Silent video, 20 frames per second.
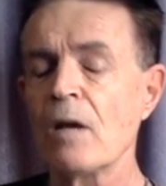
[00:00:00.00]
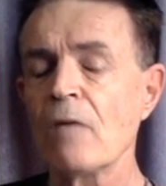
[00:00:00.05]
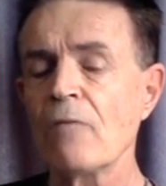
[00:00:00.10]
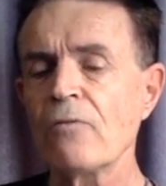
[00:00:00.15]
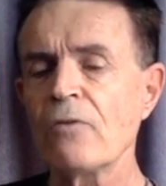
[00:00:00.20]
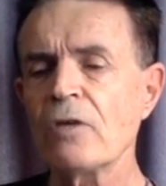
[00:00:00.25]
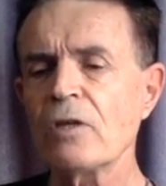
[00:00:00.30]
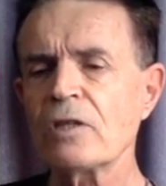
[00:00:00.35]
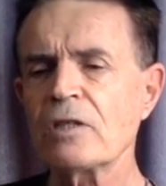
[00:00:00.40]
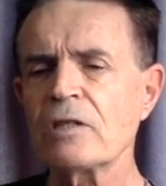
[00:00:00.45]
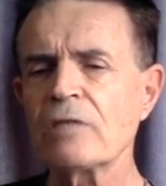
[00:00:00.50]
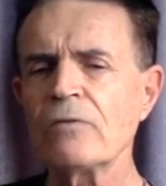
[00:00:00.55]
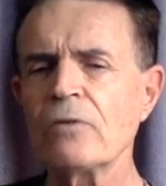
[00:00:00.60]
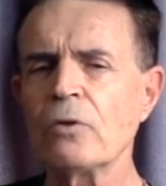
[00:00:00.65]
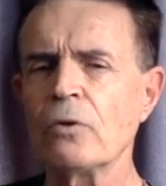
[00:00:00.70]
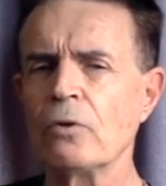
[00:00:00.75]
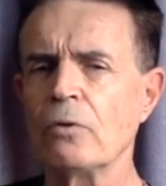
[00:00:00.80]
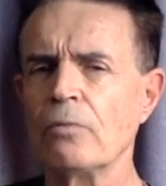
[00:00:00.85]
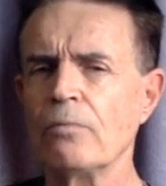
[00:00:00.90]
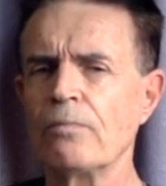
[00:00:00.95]
First of
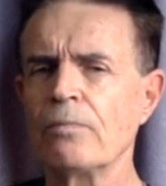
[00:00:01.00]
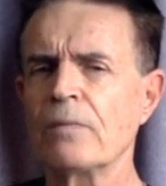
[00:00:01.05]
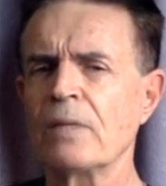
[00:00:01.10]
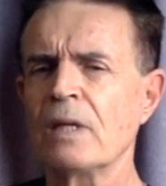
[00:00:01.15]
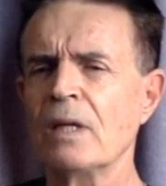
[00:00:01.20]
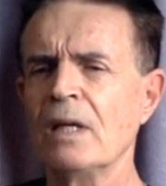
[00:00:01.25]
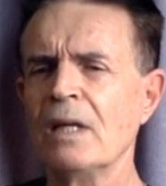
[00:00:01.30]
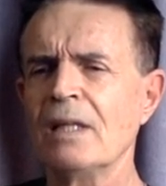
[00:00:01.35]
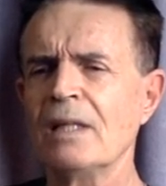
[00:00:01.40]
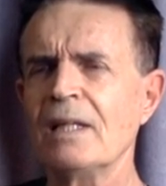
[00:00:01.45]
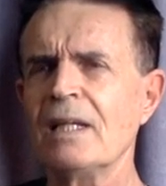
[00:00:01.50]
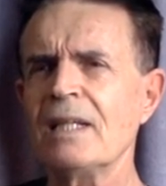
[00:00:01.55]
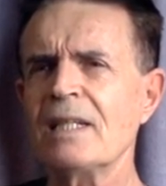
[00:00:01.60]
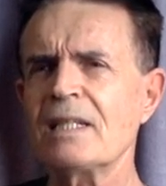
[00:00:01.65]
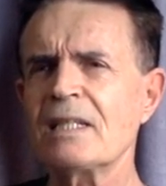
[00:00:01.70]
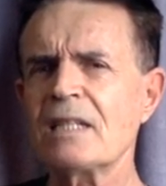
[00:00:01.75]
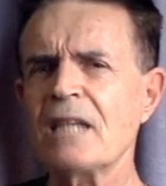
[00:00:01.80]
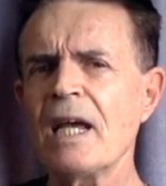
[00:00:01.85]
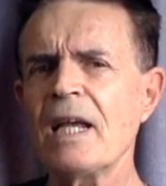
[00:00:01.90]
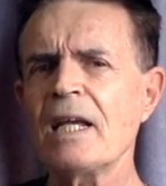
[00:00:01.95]
all,
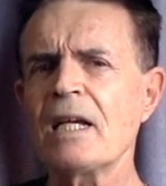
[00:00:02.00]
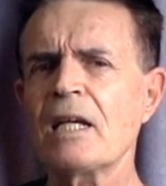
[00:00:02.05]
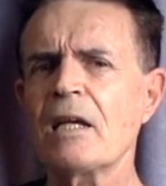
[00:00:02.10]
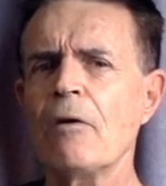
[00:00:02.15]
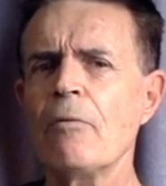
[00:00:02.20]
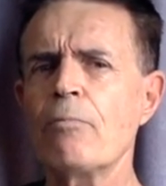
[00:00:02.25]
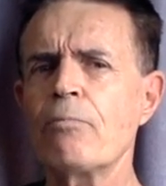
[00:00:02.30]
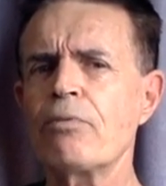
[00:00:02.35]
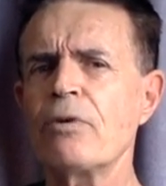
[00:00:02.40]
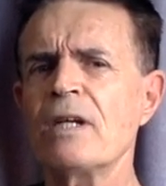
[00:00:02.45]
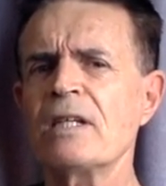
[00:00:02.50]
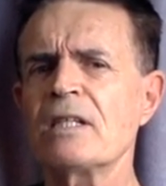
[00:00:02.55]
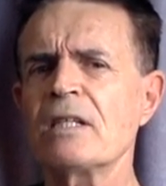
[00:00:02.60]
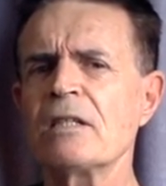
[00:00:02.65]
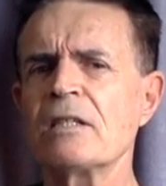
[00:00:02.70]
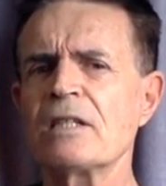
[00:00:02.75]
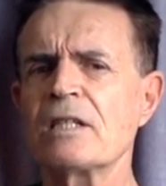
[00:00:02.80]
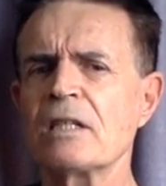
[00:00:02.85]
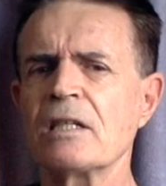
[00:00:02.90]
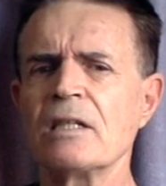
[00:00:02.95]
let's take
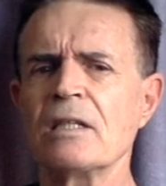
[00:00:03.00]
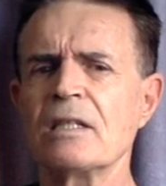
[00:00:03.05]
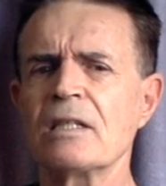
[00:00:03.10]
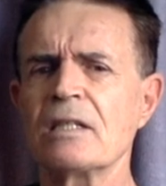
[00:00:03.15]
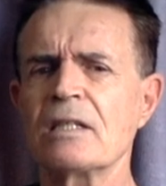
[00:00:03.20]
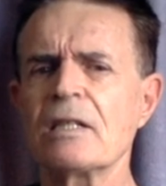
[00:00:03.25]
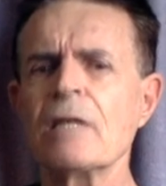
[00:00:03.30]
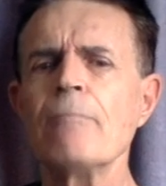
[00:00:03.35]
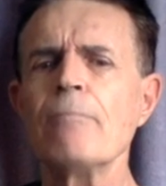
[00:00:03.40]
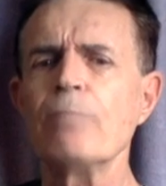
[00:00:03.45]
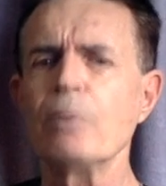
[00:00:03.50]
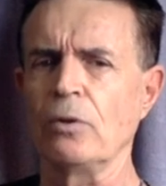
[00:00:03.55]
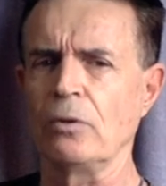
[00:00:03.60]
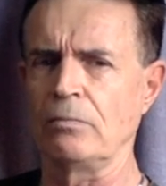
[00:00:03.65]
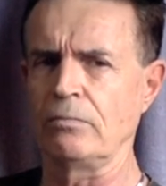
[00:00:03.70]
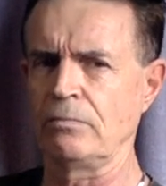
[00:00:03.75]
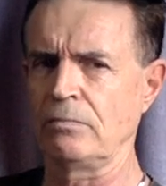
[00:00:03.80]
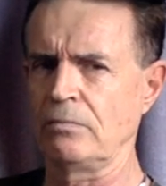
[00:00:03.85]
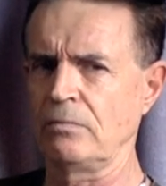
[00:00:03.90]
present simple.